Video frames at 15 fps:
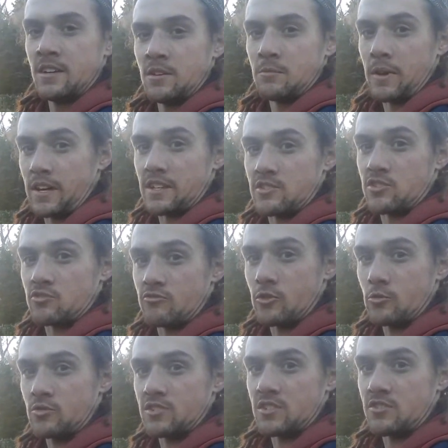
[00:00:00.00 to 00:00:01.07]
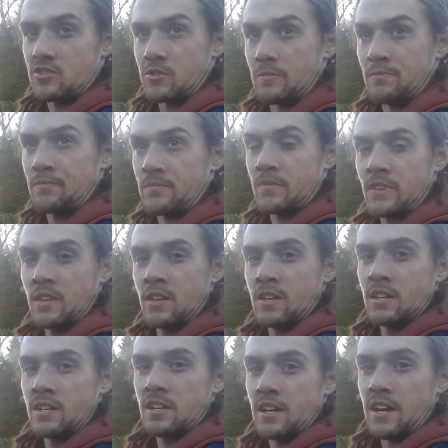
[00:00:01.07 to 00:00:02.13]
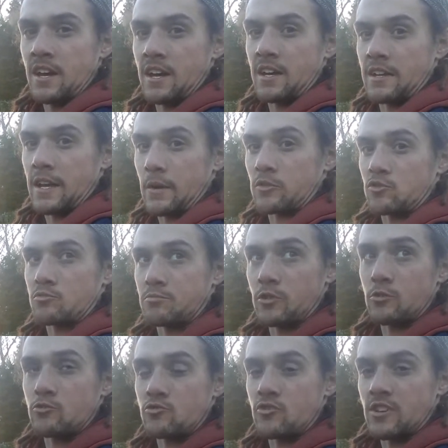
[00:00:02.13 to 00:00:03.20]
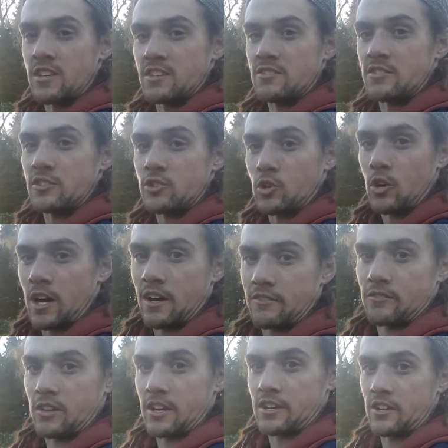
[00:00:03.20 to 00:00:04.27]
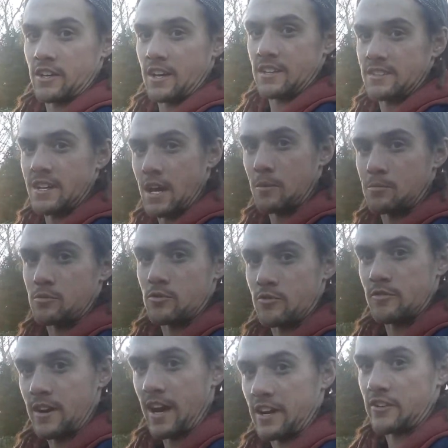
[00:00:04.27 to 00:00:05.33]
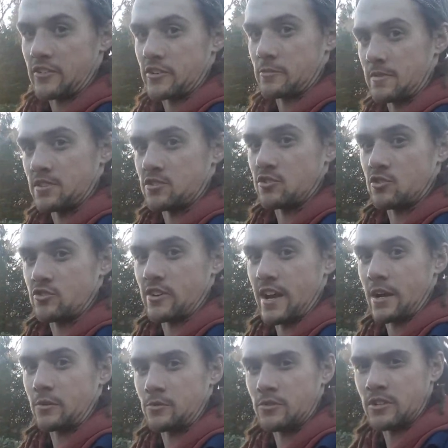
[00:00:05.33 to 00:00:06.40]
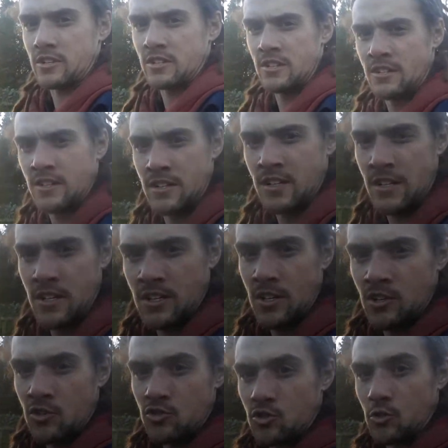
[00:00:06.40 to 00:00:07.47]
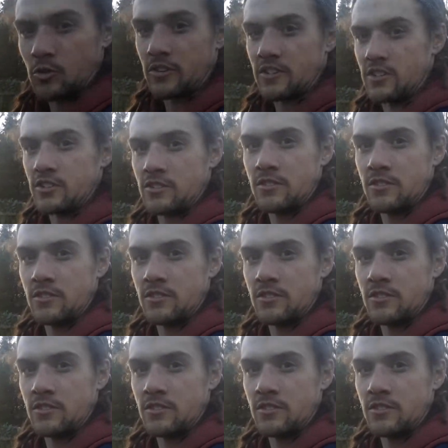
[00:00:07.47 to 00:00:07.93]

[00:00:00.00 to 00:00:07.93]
the root system. Now on the spruce trees, they don't have like a tap root anchoring them into the ground. So what they